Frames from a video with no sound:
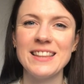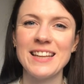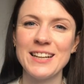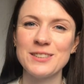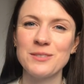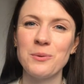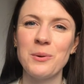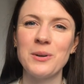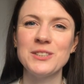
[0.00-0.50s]

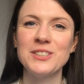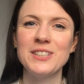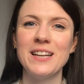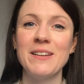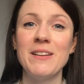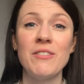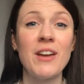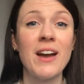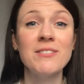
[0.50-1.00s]
Thanks for
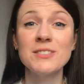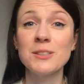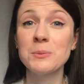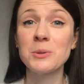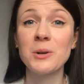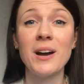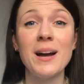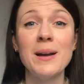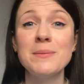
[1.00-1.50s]
watching. If you haven't
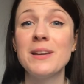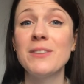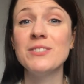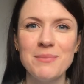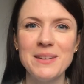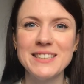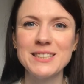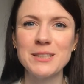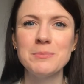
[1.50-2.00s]
subscribed, give
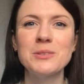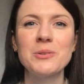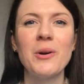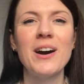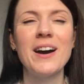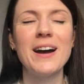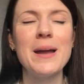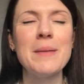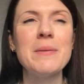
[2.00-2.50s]
them your
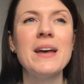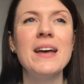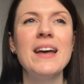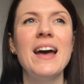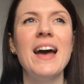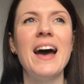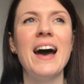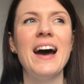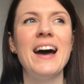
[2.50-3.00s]
subscribe,
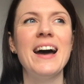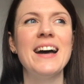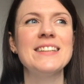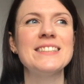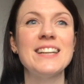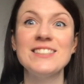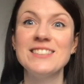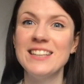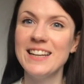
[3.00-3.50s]

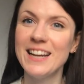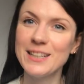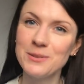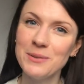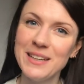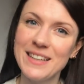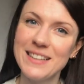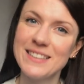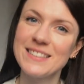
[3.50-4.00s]
and I'll see you next
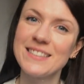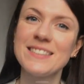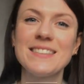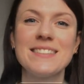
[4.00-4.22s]
week.